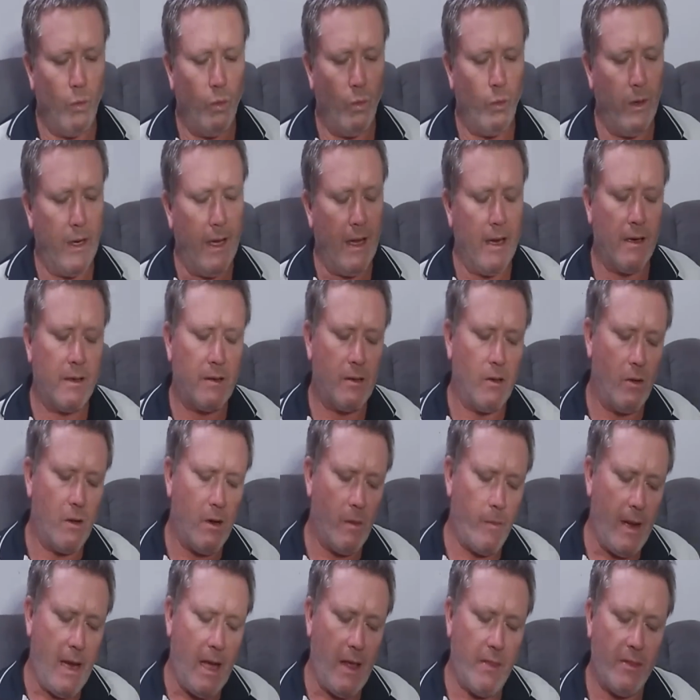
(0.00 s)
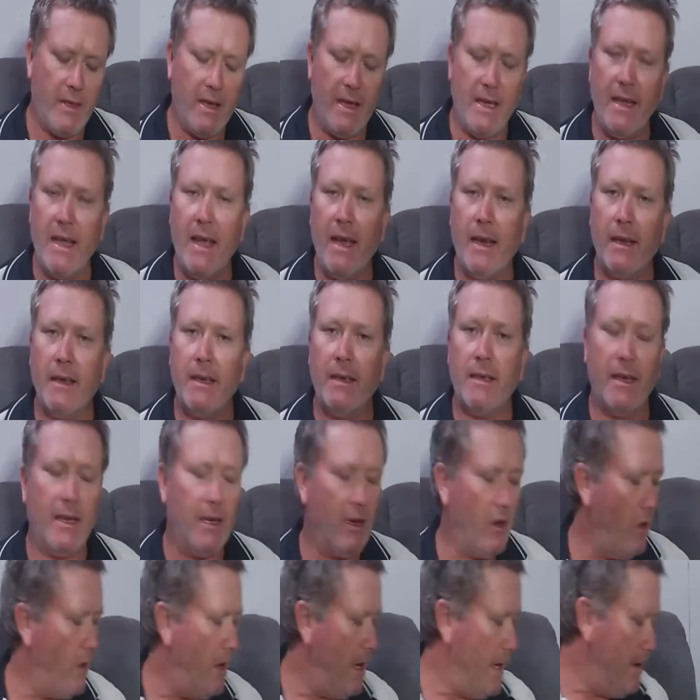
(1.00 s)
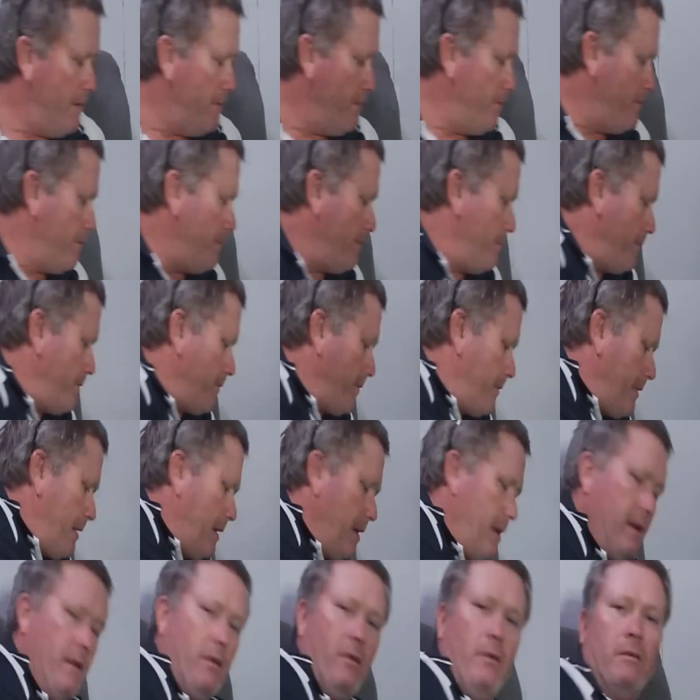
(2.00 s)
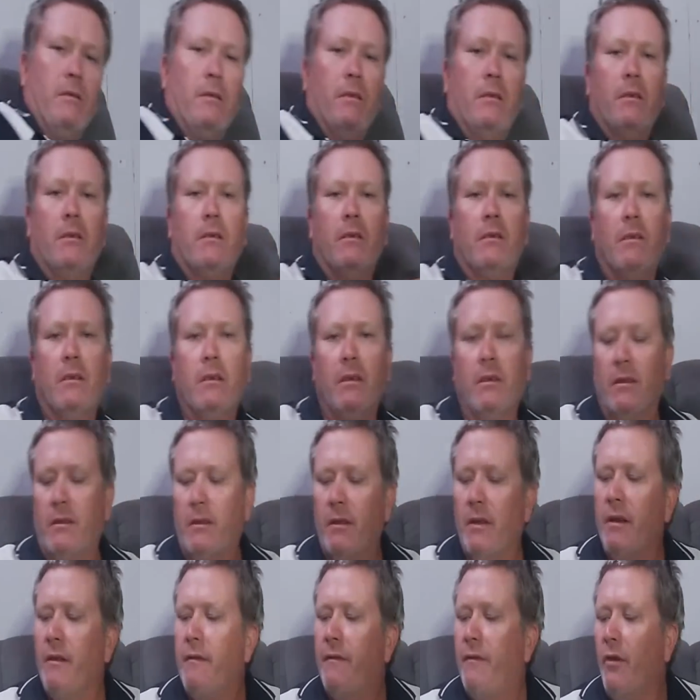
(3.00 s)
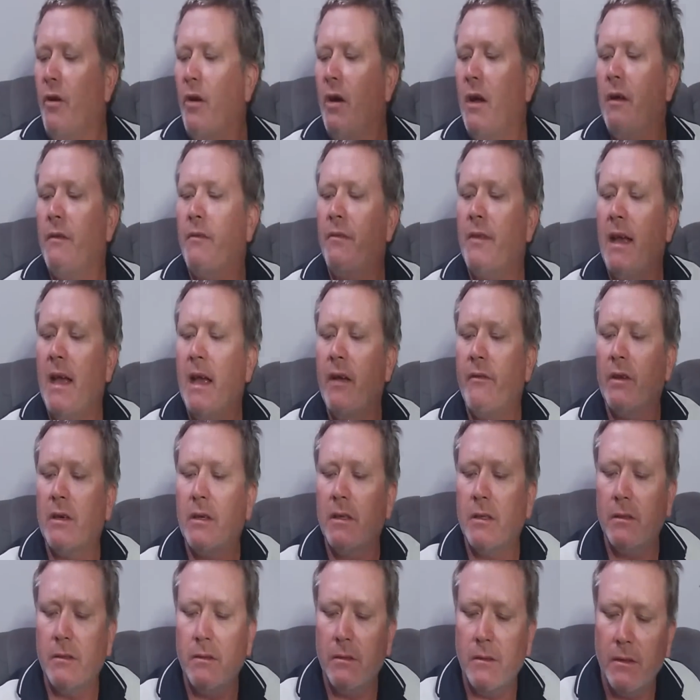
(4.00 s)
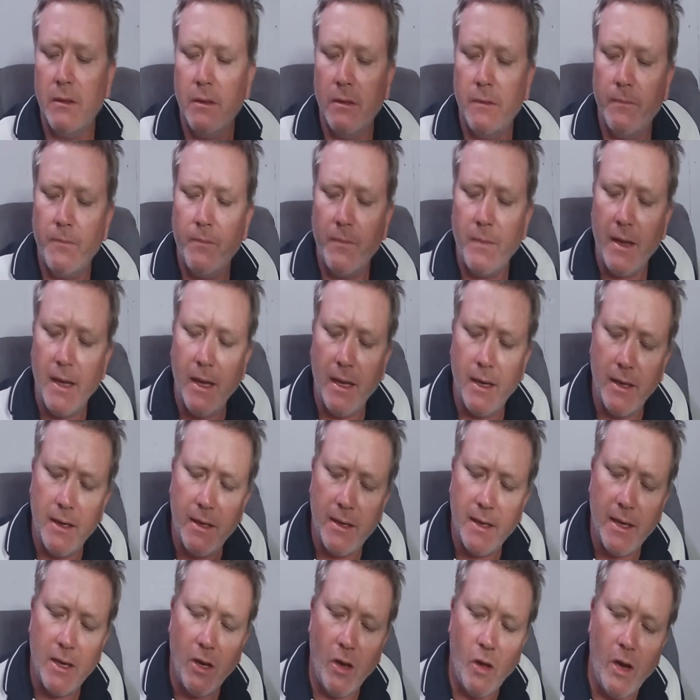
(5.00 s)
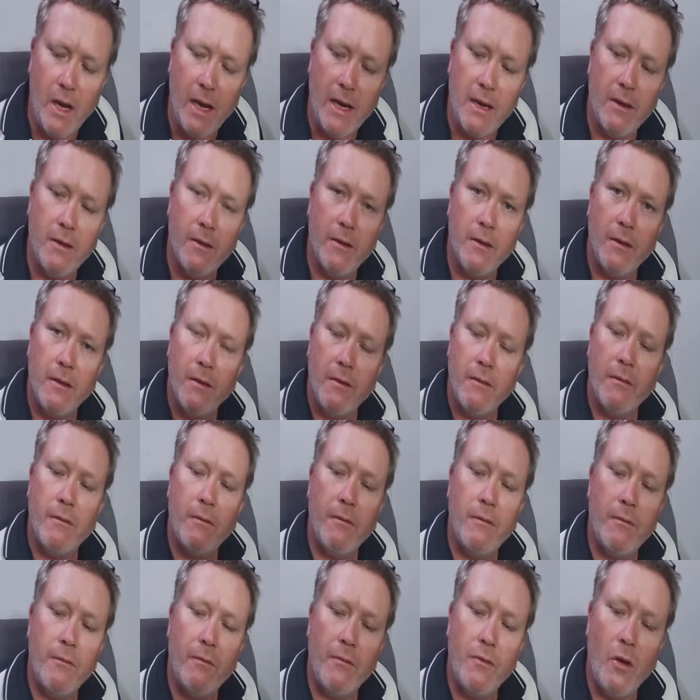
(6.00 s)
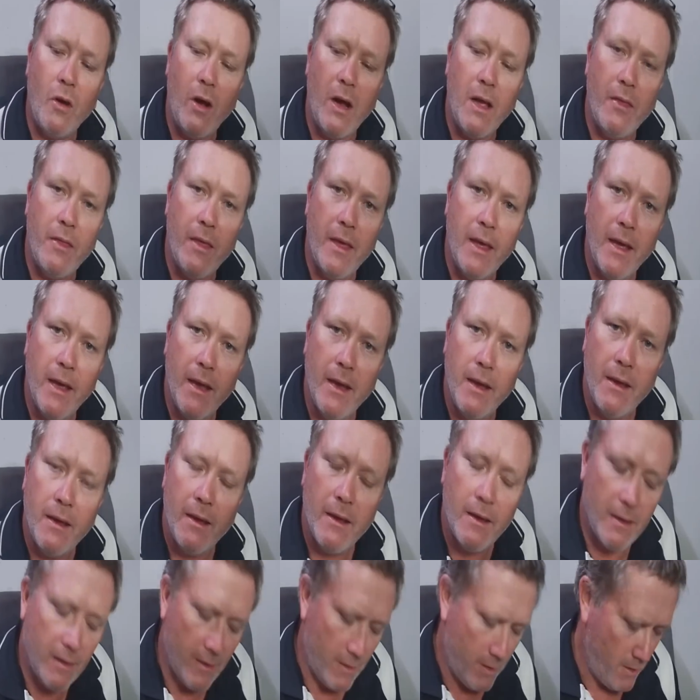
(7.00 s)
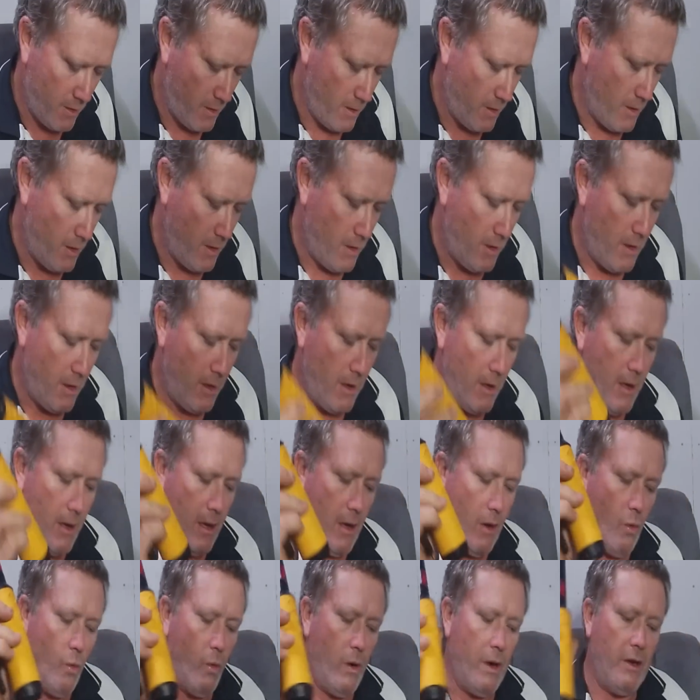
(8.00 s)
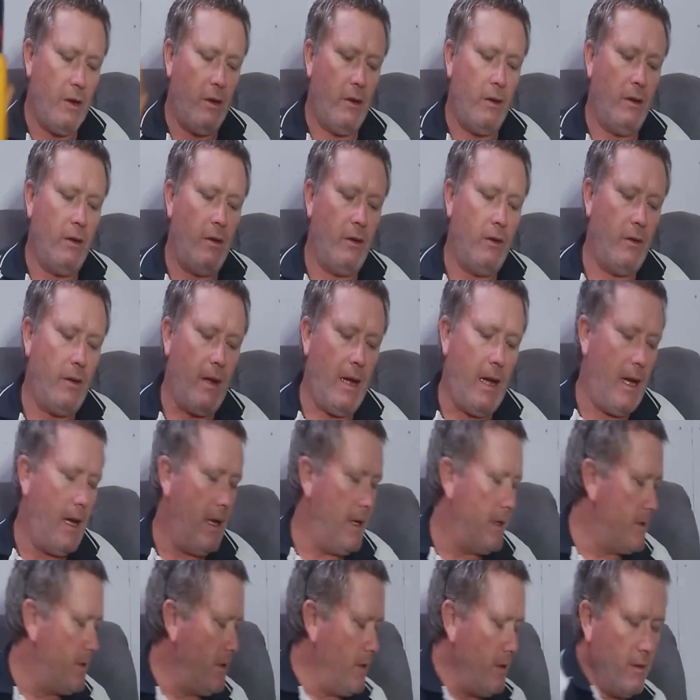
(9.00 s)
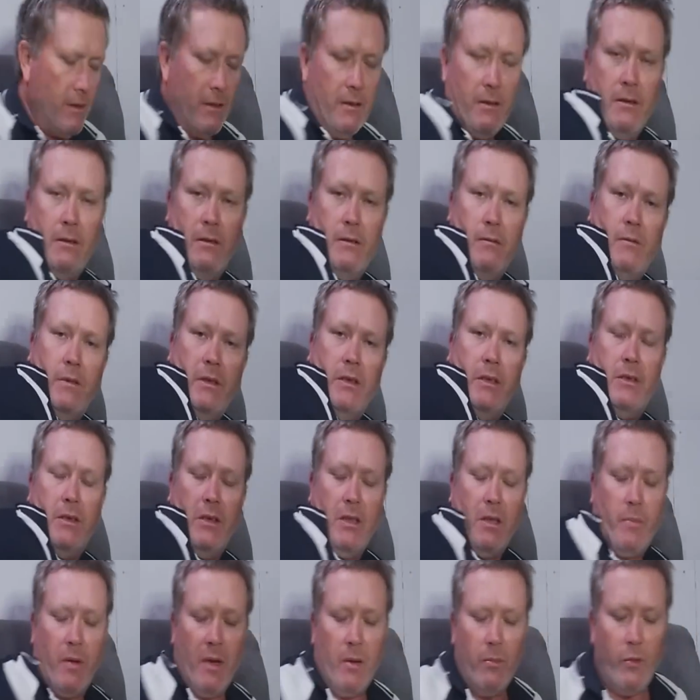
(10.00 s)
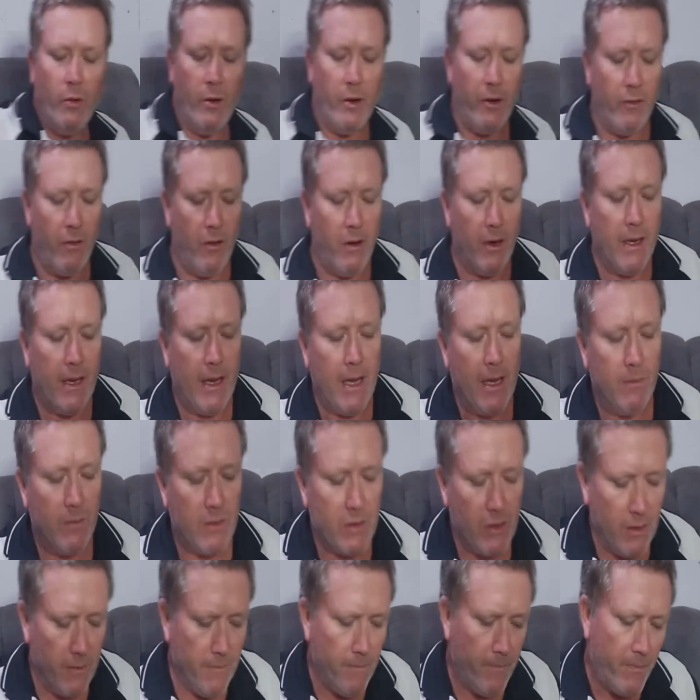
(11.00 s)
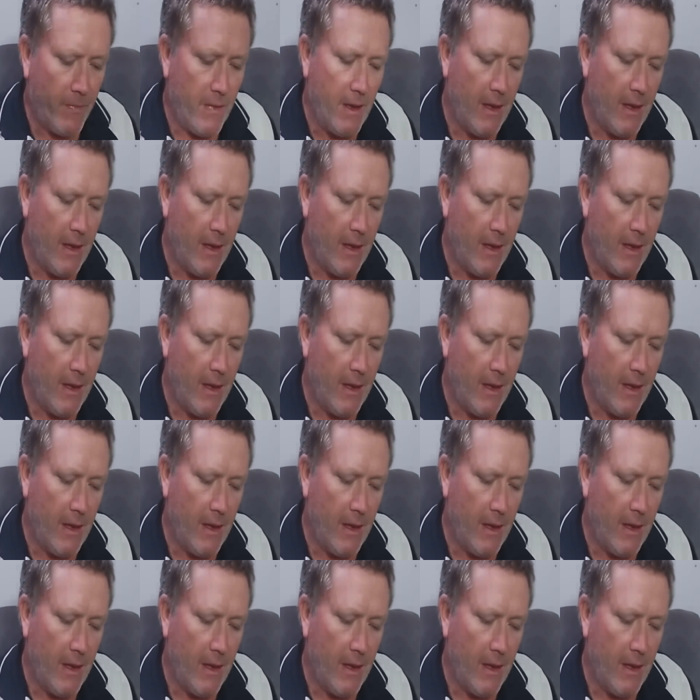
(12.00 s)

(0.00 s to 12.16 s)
we're going to talk about the LED light. Now, on the 35, they have a little LED light right there. When you turn the pin pointer on, it comes on.